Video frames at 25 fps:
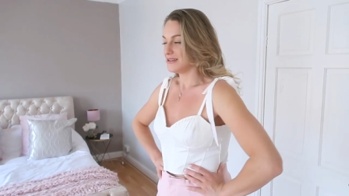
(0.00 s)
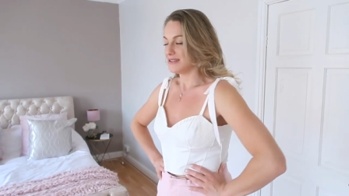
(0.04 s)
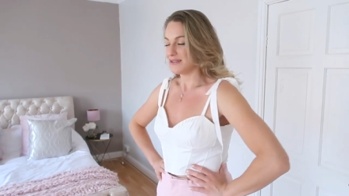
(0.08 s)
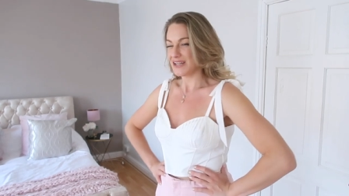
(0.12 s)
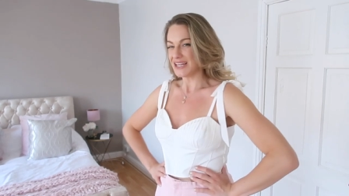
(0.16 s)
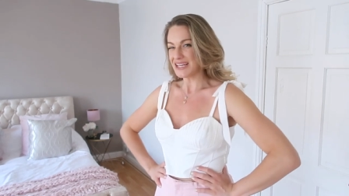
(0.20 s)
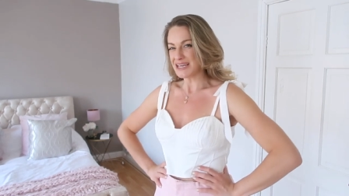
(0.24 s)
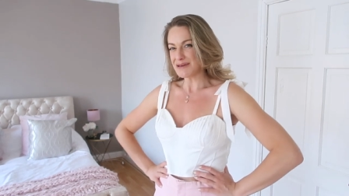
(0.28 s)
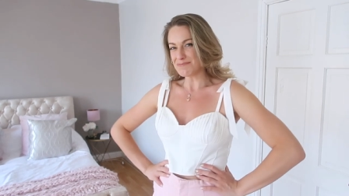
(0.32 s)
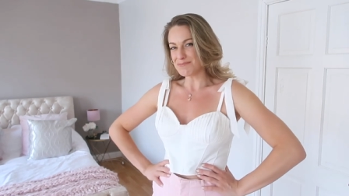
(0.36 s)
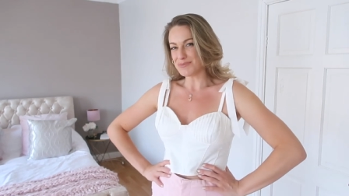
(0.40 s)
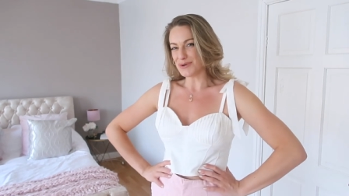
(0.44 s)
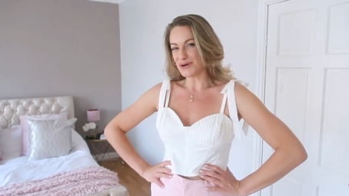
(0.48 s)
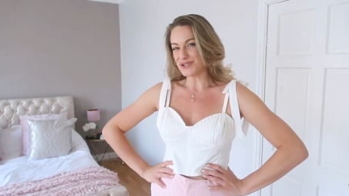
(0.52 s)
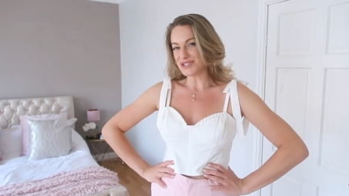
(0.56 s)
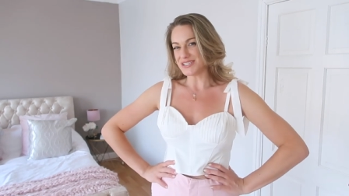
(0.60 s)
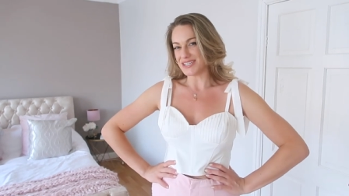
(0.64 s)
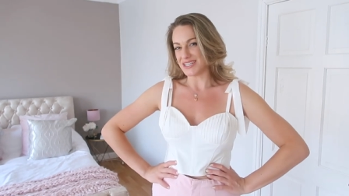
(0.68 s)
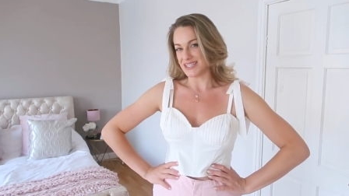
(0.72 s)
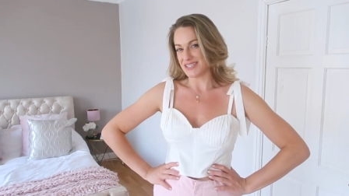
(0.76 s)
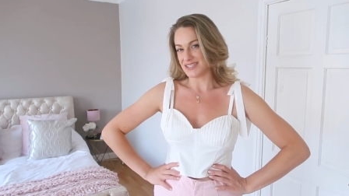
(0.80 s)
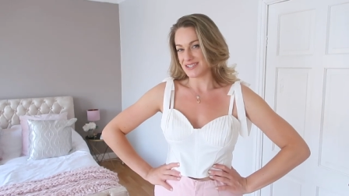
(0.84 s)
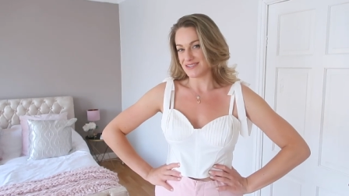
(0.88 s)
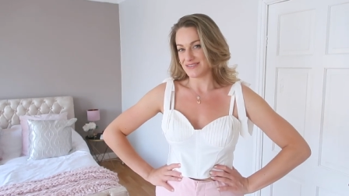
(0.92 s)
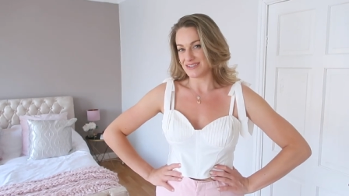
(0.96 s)
like a
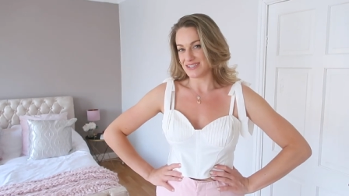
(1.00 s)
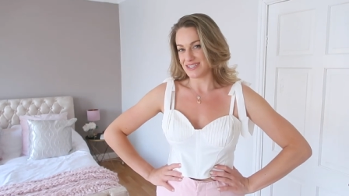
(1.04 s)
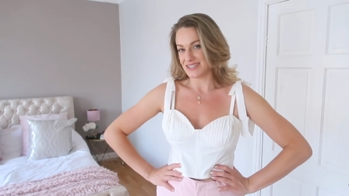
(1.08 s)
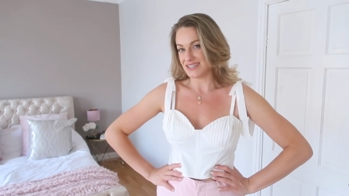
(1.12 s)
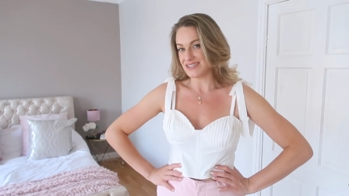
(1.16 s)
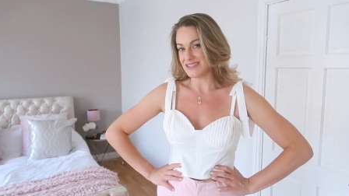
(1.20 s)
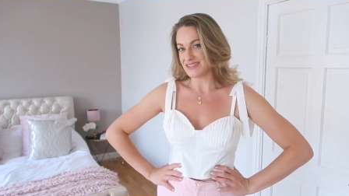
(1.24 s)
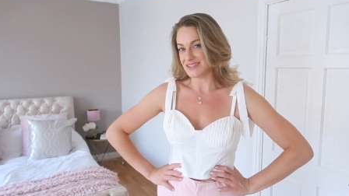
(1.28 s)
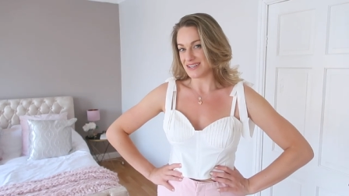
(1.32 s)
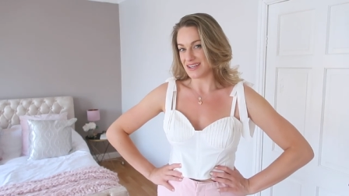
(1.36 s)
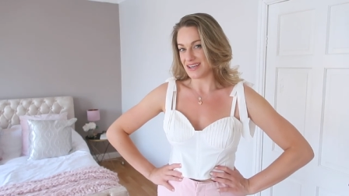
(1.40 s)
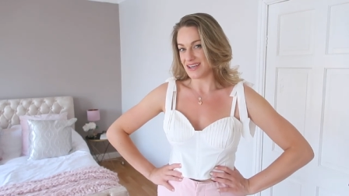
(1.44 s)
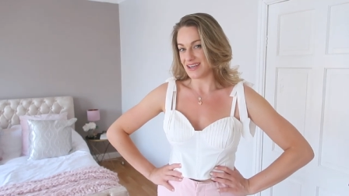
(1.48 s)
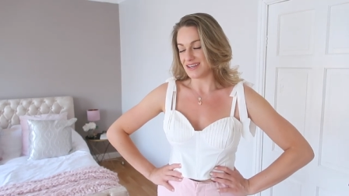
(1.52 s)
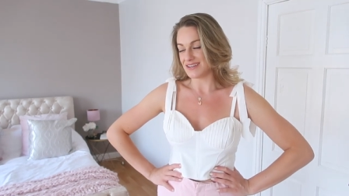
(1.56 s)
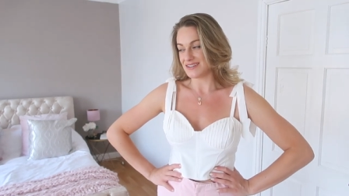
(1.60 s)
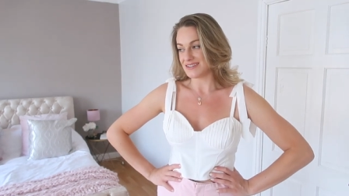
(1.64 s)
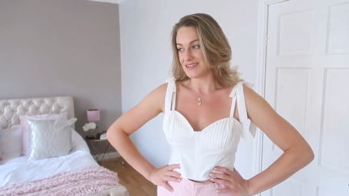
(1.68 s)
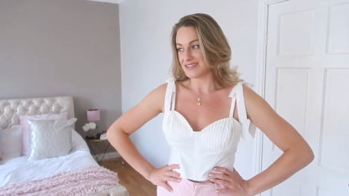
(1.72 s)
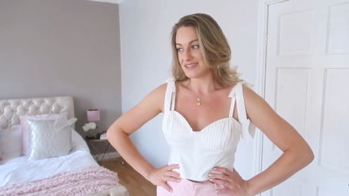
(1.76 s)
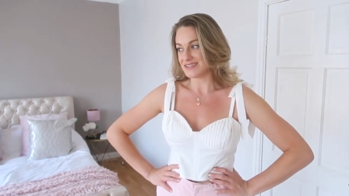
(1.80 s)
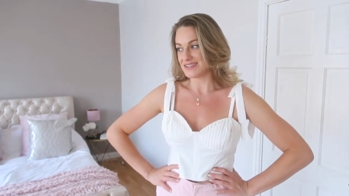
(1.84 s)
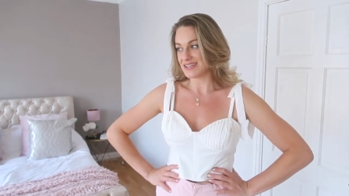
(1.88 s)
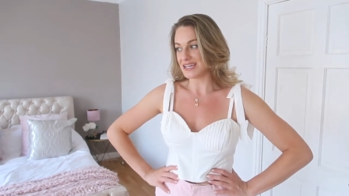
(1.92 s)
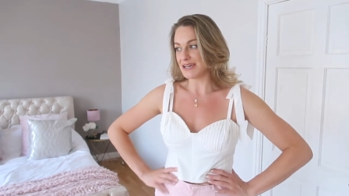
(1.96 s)
bodice really, isn't it?
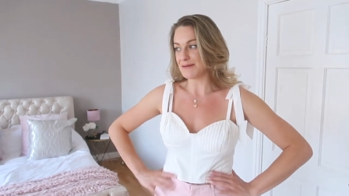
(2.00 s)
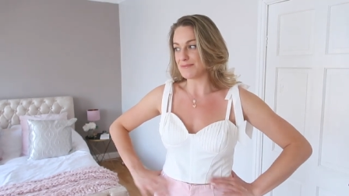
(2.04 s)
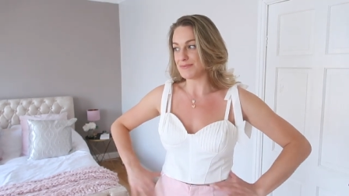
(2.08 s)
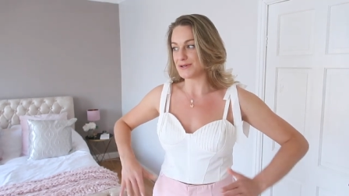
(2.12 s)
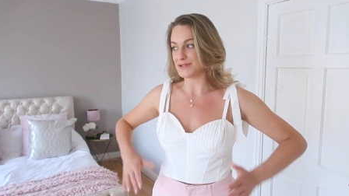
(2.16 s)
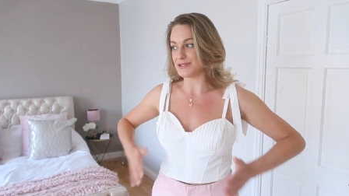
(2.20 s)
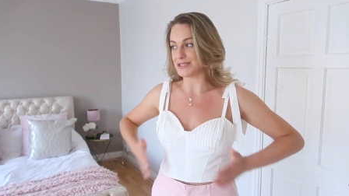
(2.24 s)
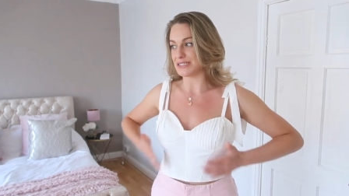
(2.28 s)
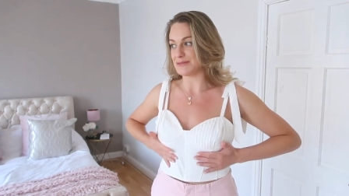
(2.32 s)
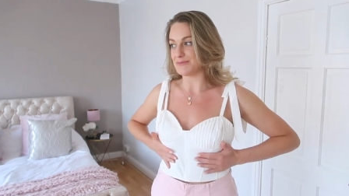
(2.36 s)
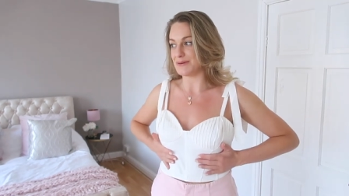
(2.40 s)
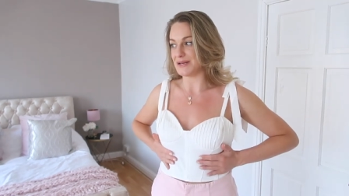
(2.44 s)
It's like a bodice,